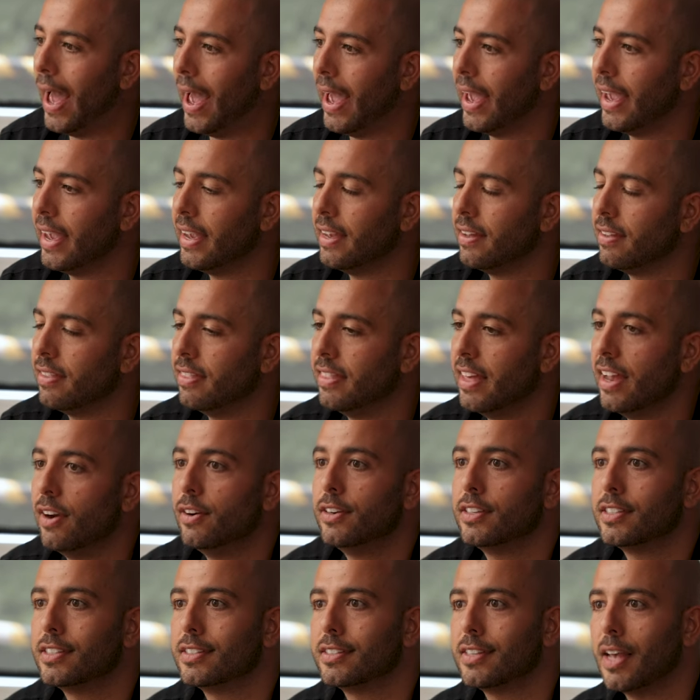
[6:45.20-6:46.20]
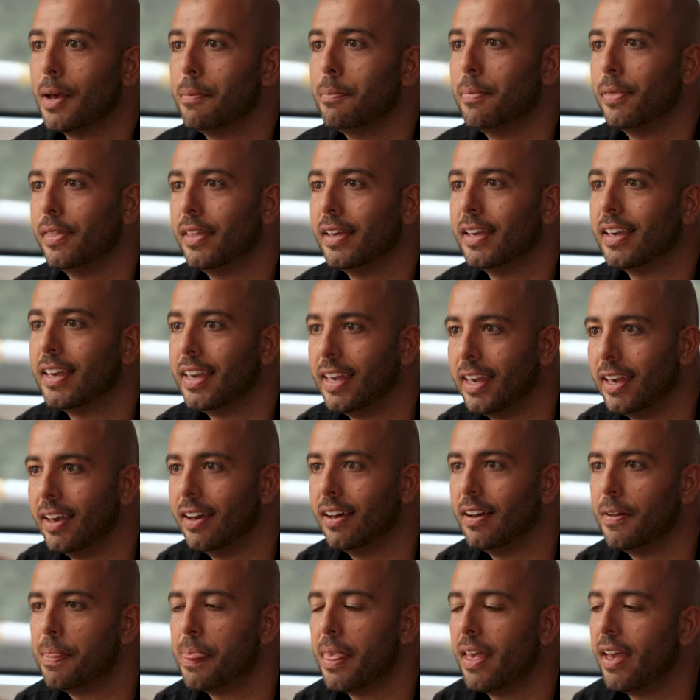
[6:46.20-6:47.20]
hey, there is something
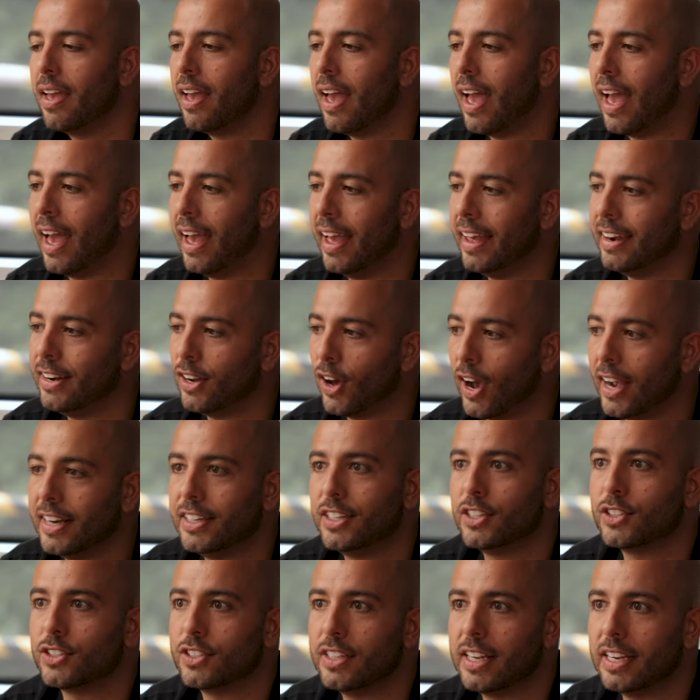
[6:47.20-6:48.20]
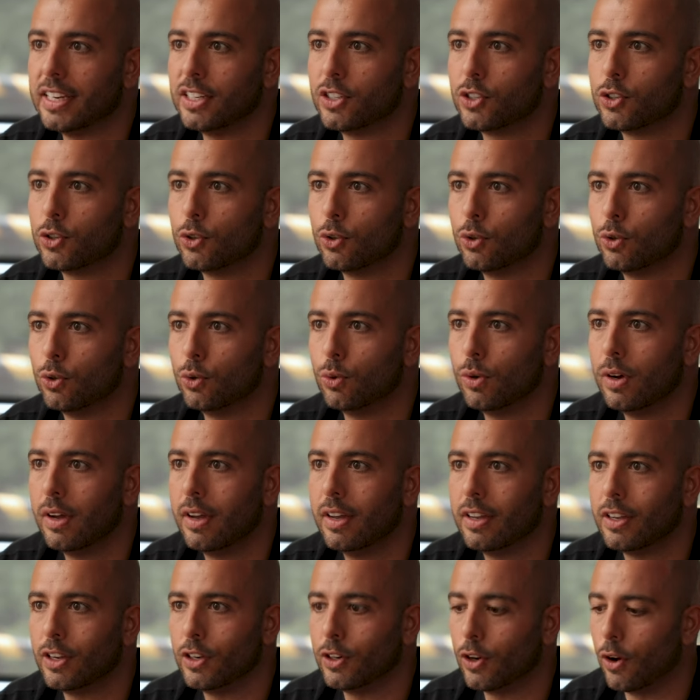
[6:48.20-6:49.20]
here and I just need to,
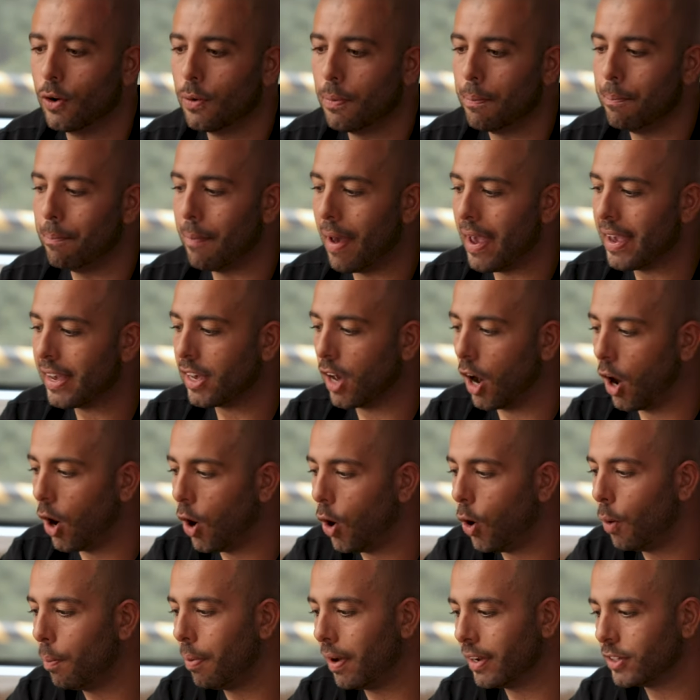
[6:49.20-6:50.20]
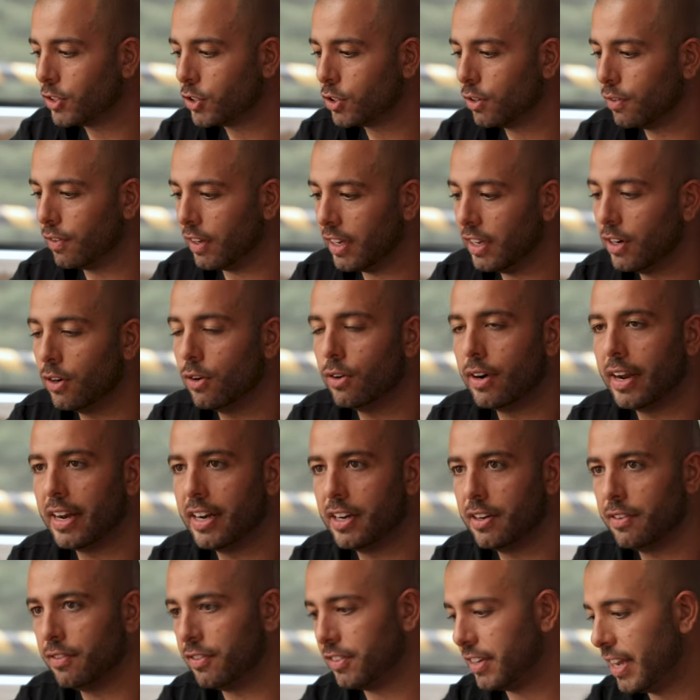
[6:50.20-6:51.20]
you know, make a whole bunch of
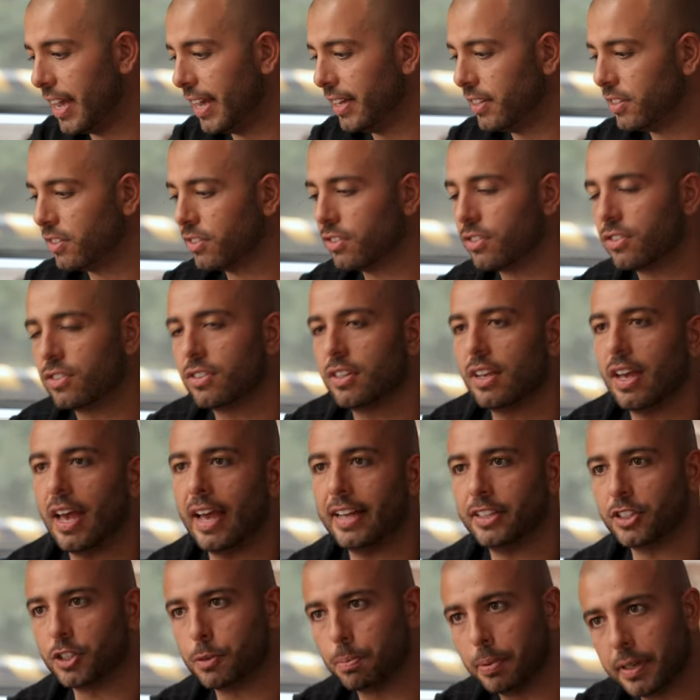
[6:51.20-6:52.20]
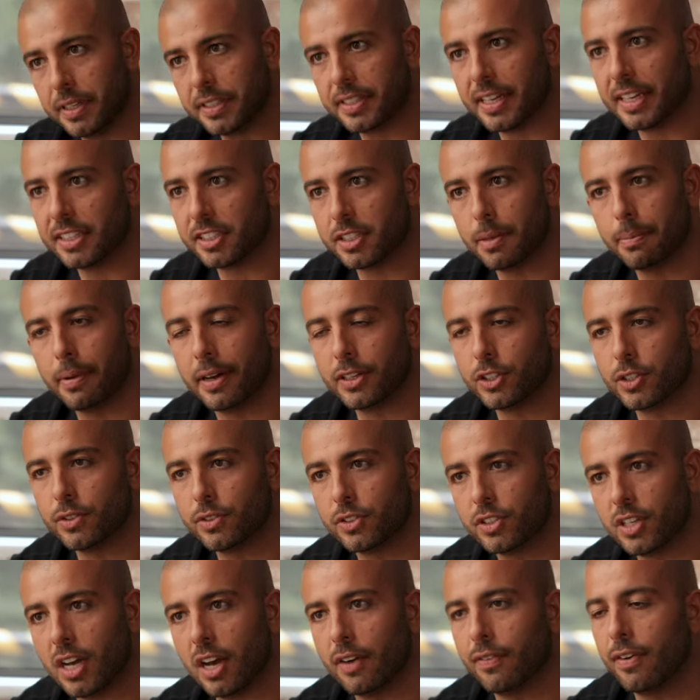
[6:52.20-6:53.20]
iterative tests and split test a bunch of
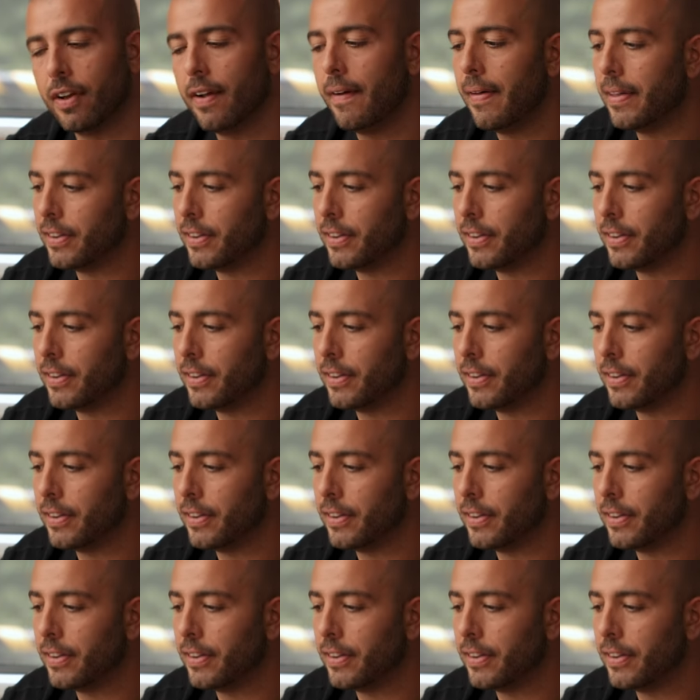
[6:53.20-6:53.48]
stuff